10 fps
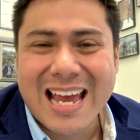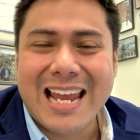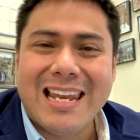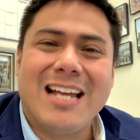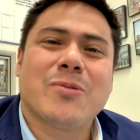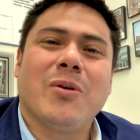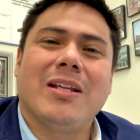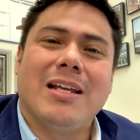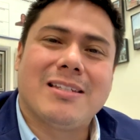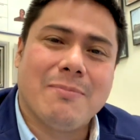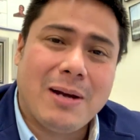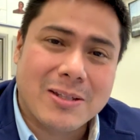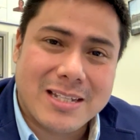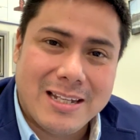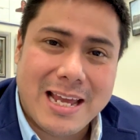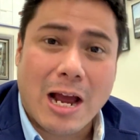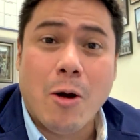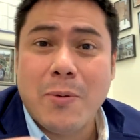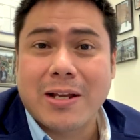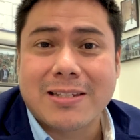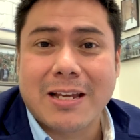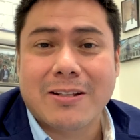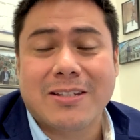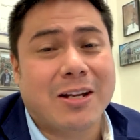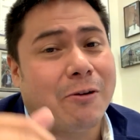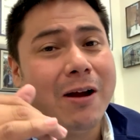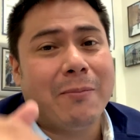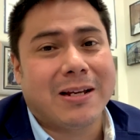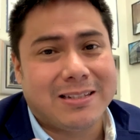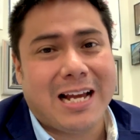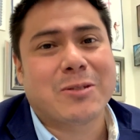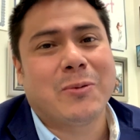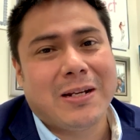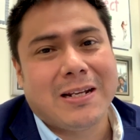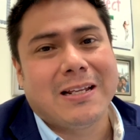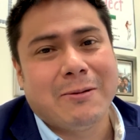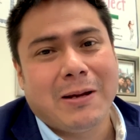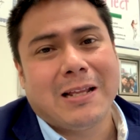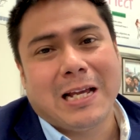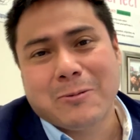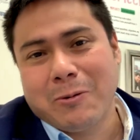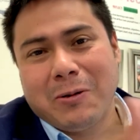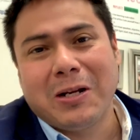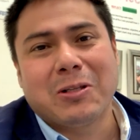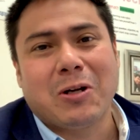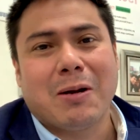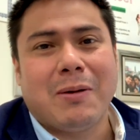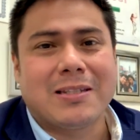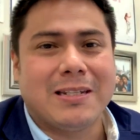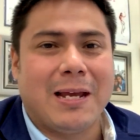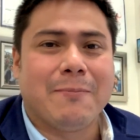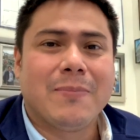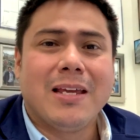And that's what it's about today. I hope stick around because that's what we're going to talk about today.